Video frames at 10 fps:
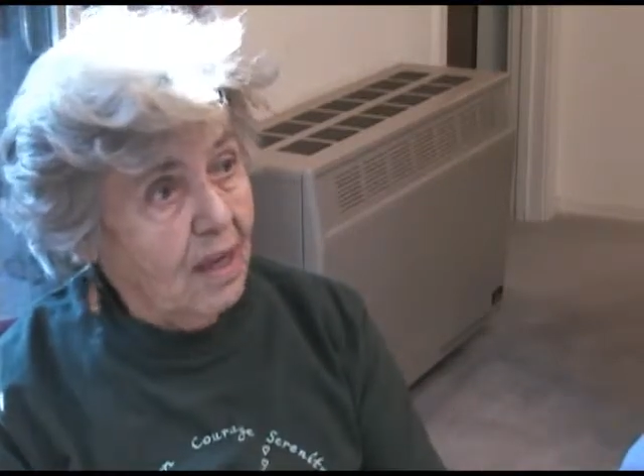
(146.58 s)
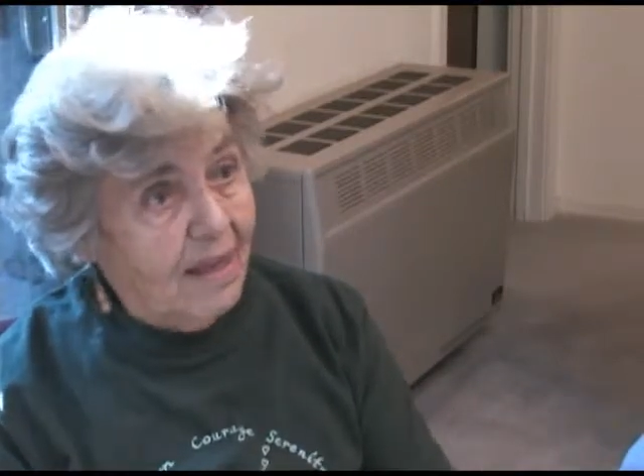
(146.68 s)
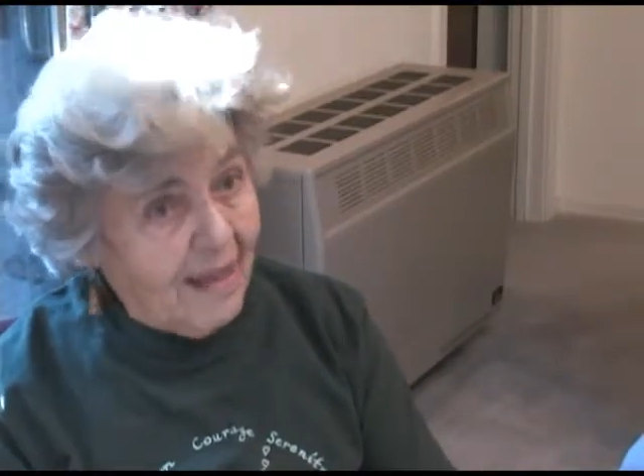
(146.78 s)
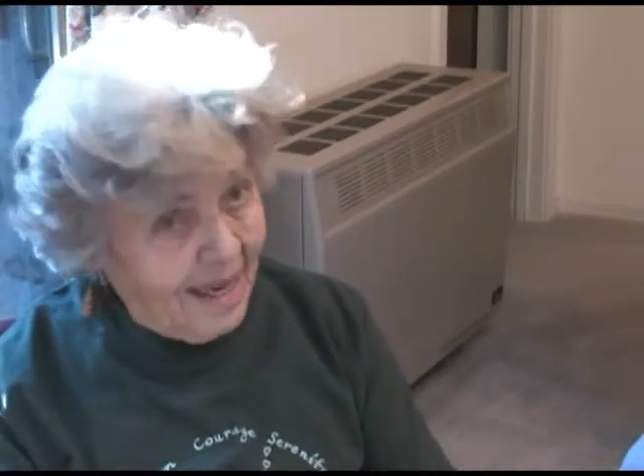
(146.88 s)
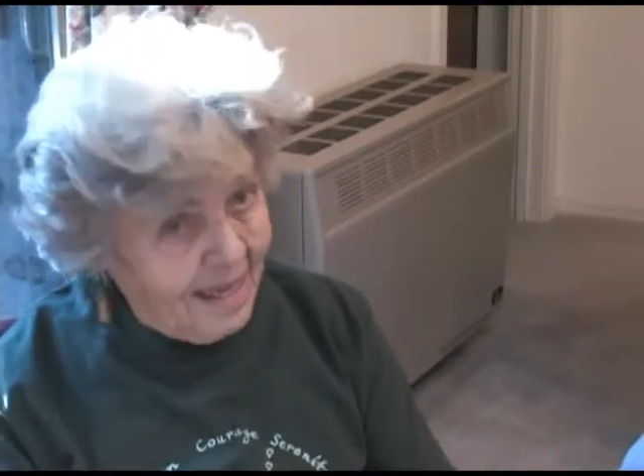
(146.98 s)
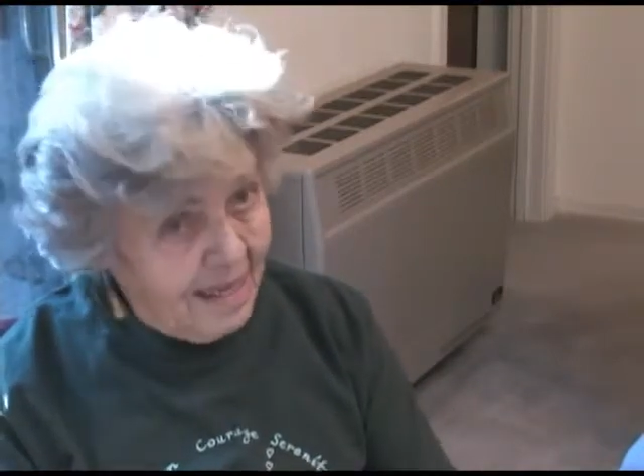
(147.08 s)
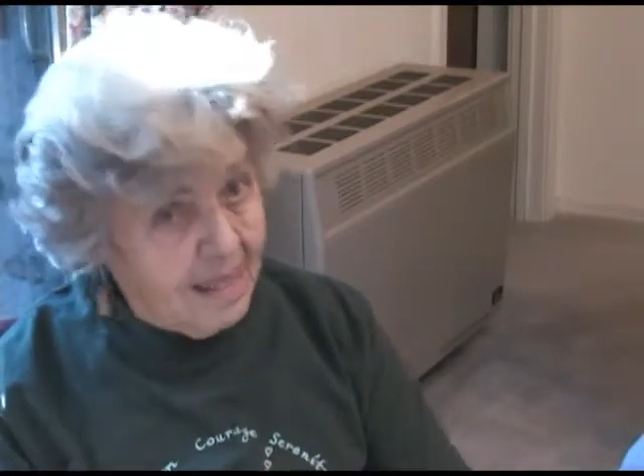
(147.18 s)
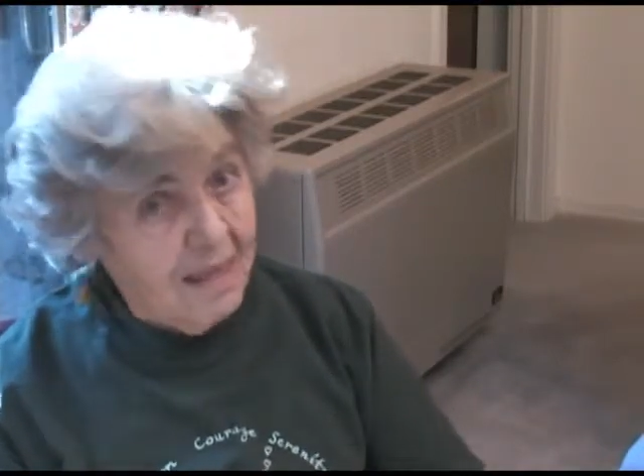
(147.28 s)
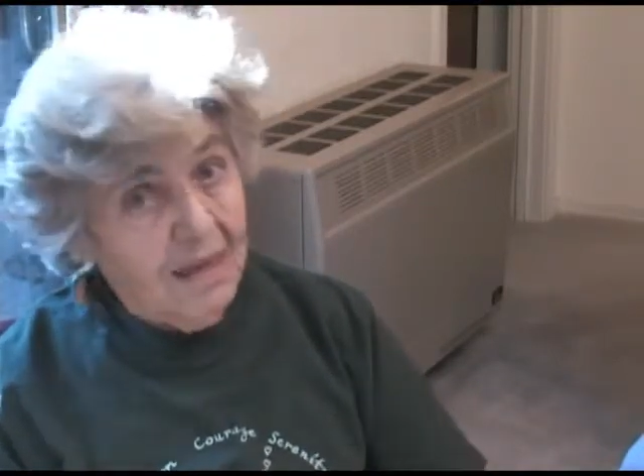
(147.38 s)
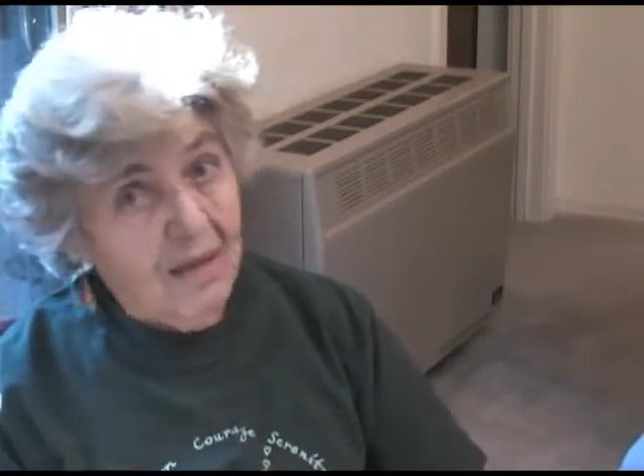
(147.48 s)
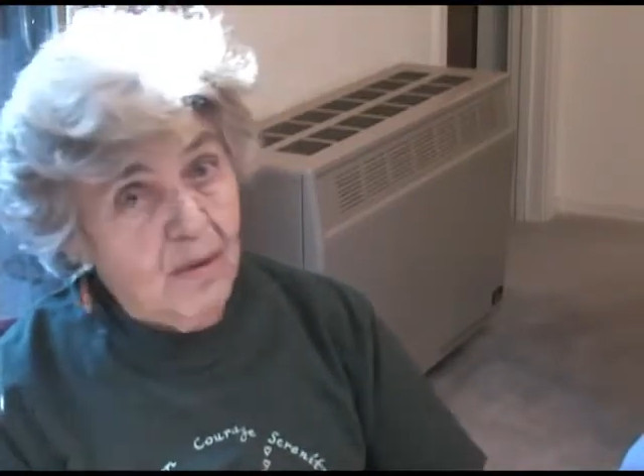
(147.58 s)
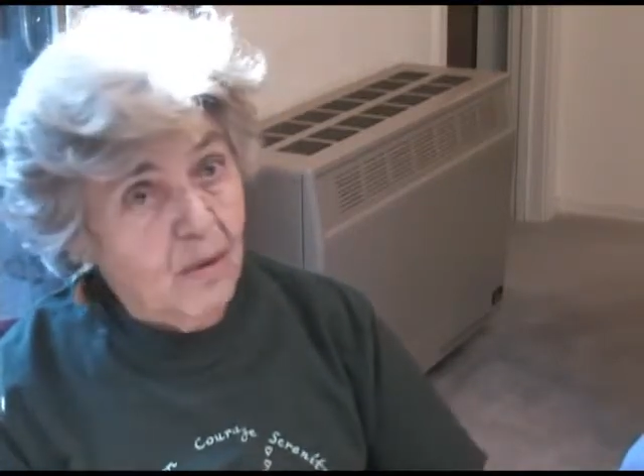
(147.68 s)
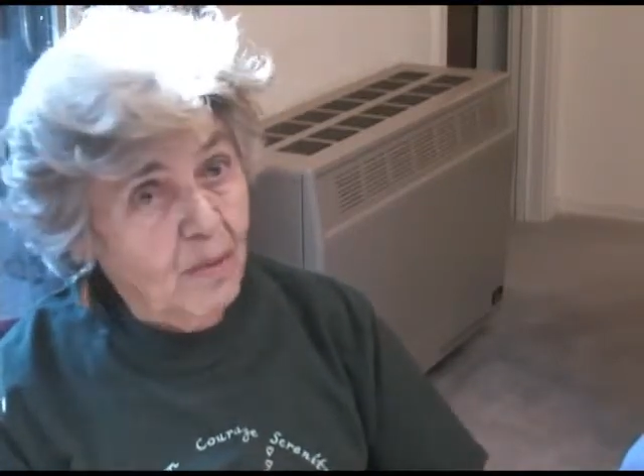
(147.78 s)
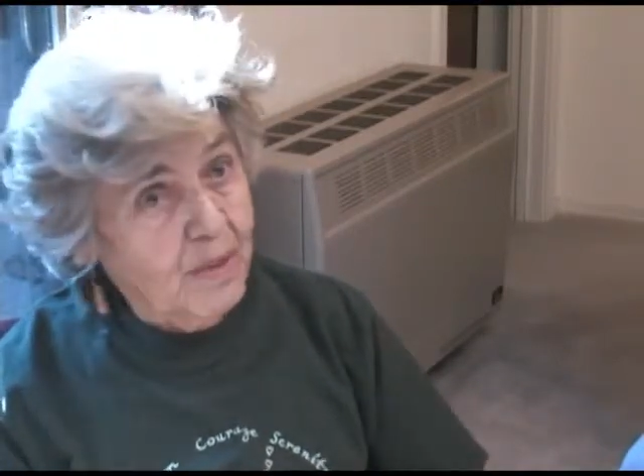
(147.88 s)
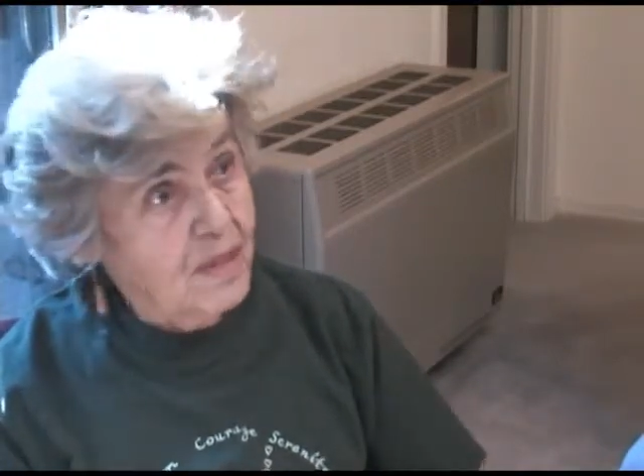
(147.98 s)
That gets into the
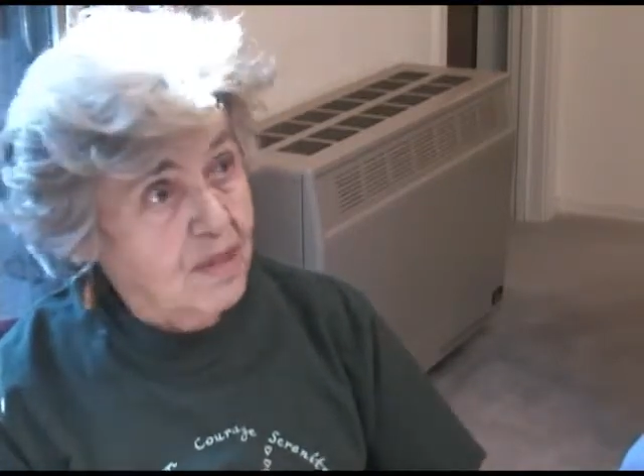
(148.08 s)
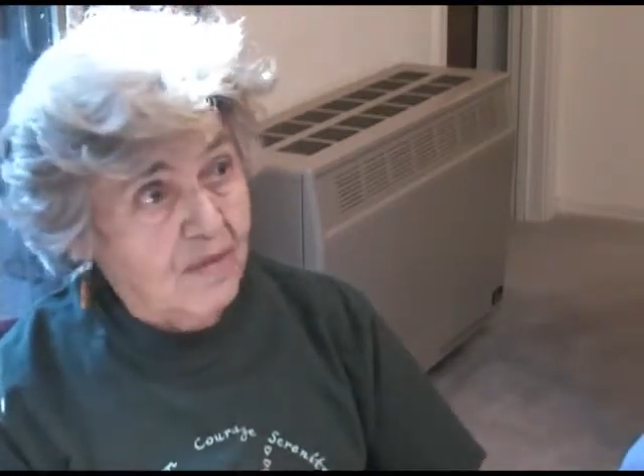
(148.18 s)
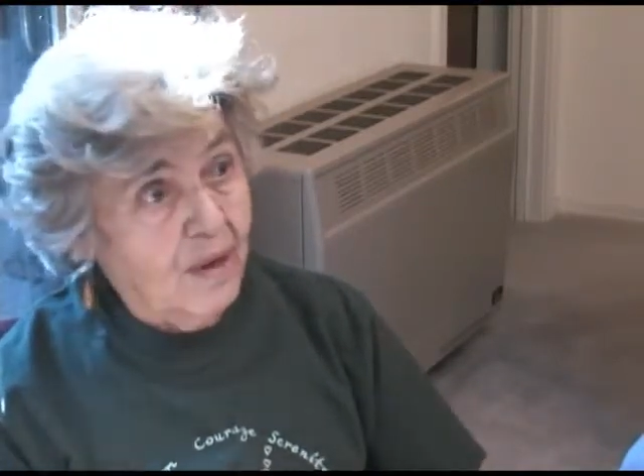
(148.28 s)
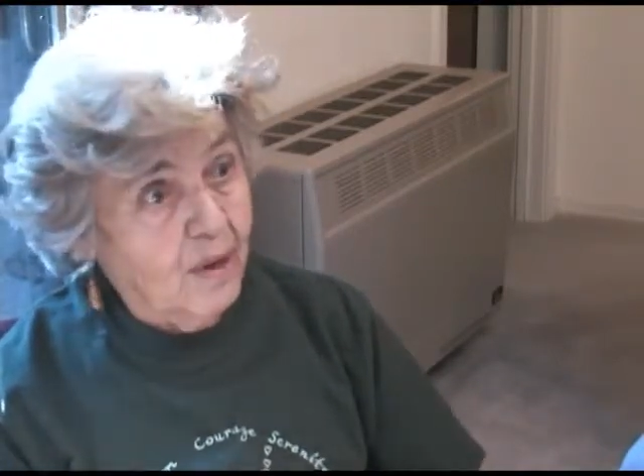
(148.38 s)
whole business of how